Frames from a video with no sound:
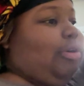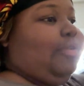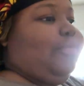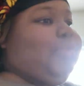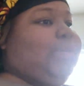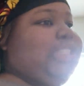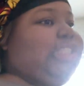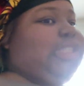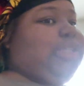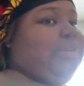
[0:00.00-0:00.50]
even
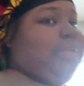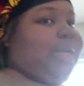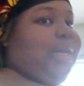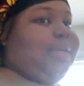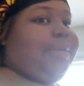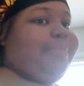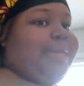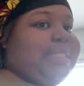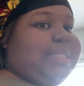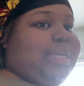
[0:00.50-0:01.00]
want to show y'all the
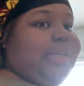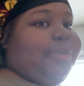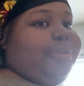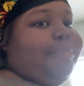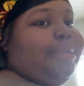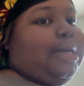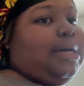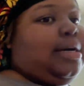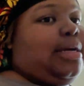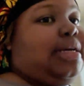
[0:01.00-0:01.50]
mess in here
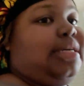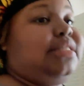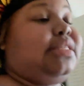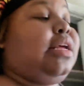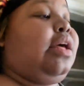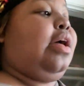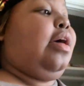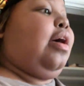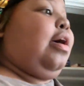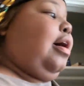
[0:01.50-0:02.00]
because
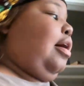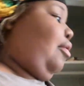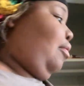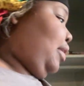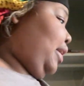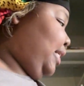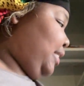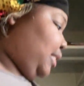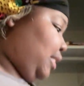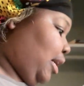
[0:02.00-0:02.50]

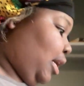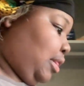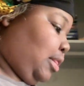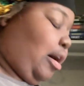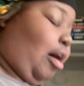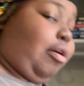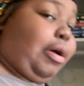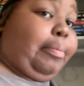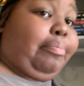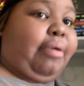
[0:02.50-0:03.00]
it's a
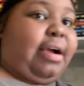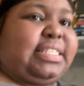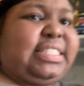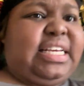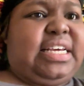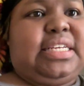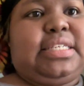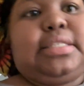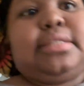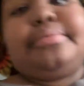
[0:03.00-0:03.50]
thought and
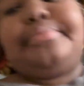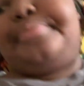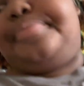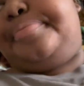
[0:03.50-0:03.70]
process.